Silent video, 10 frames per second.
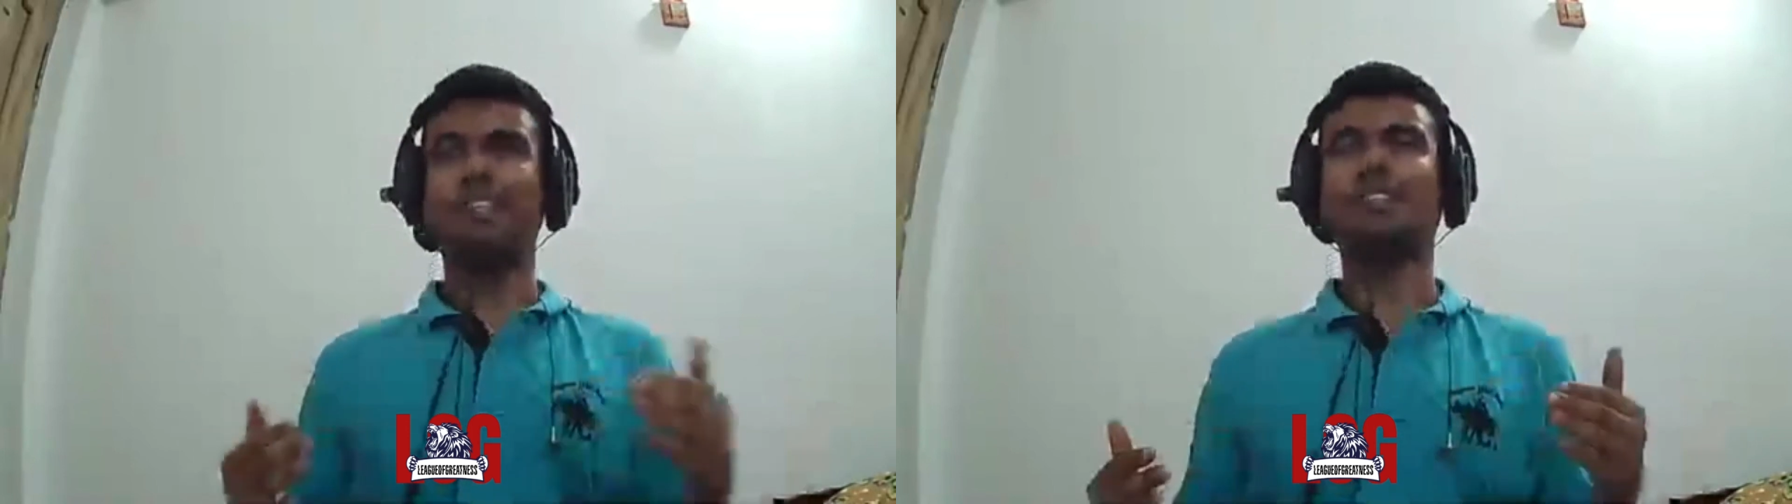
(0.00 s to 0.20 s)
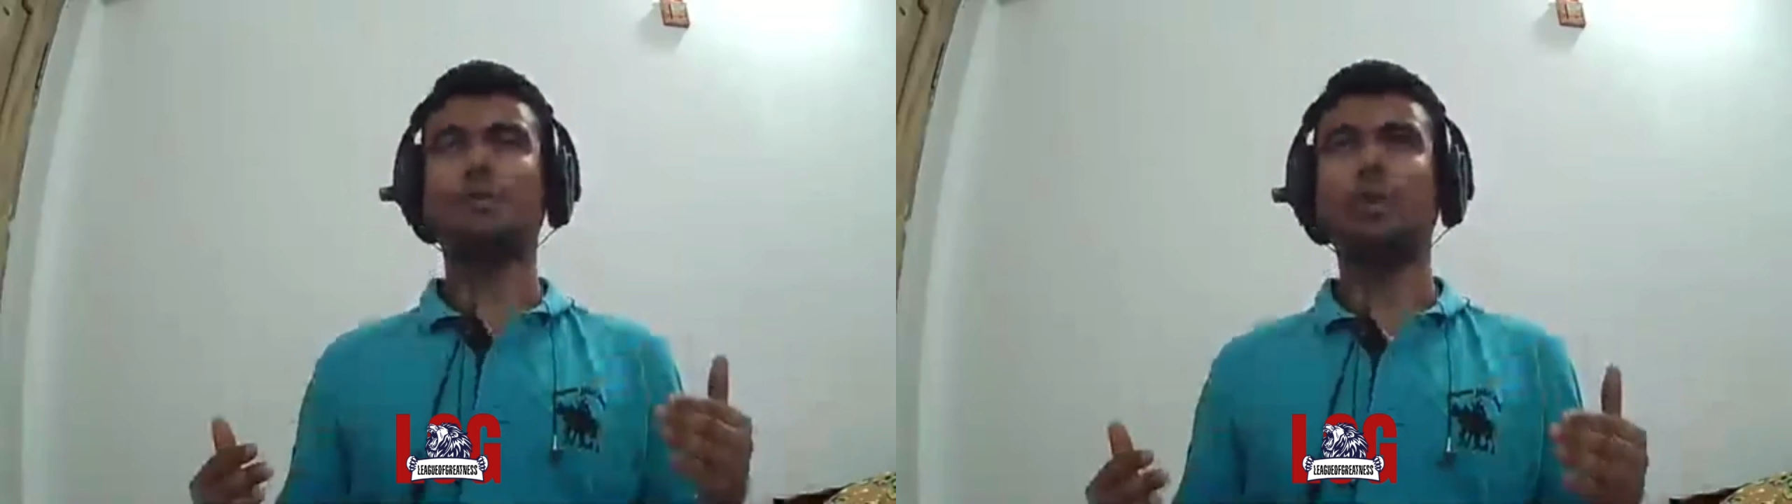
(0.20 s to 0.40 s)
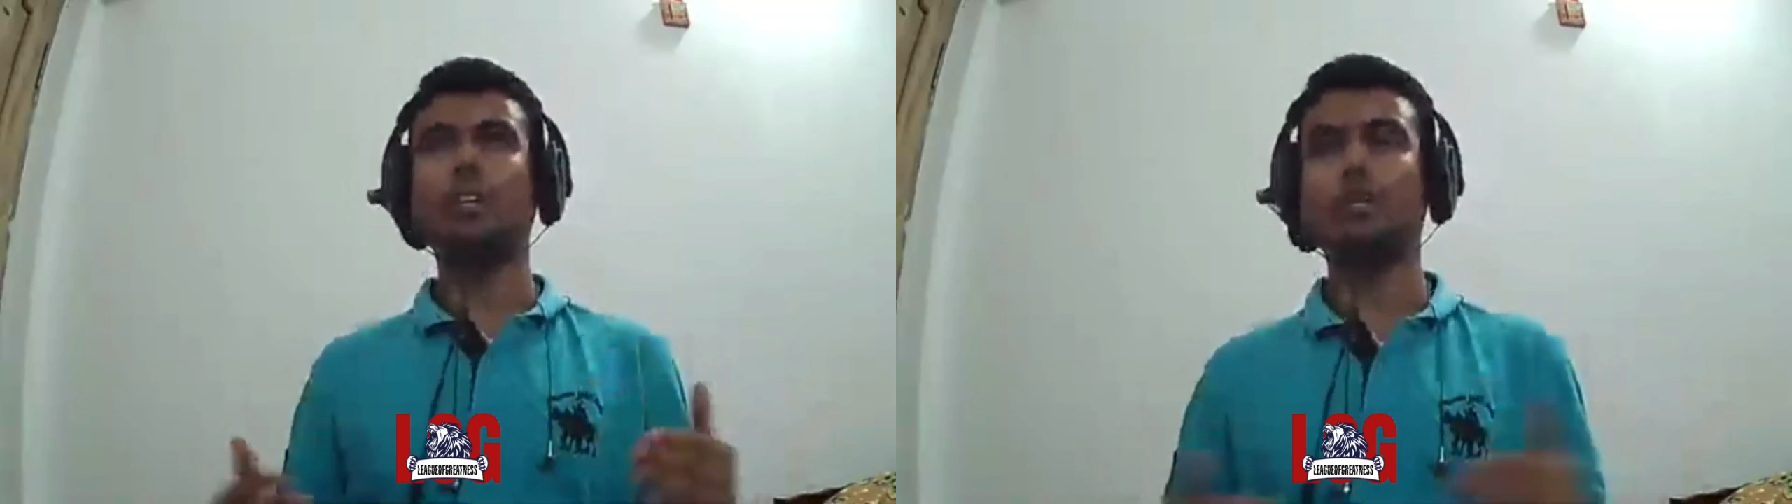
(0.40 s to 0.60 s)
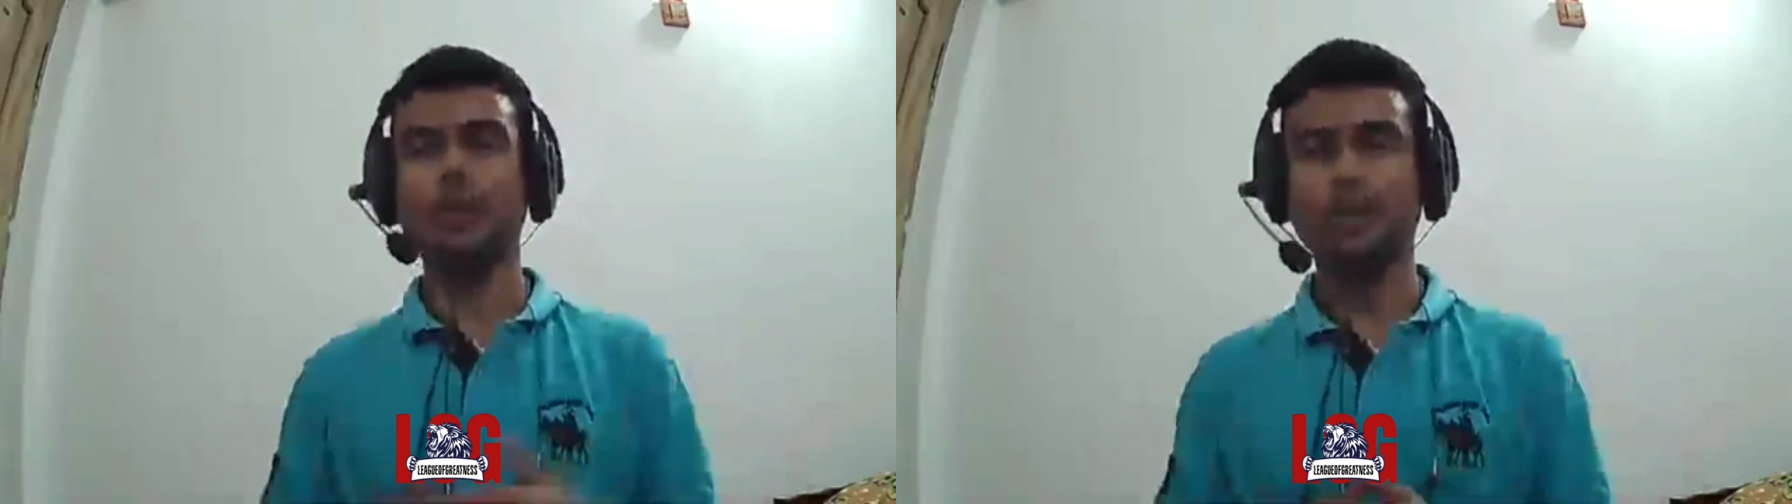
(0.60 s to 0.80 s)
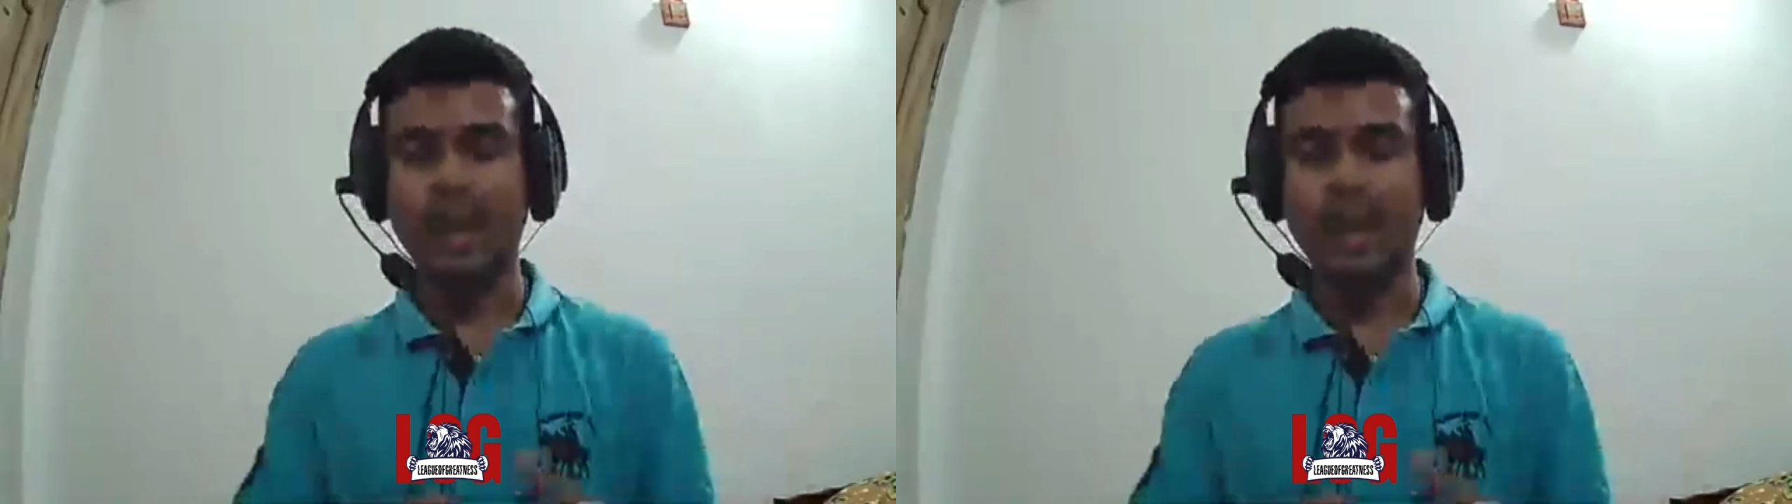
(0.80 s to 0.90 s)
it really true?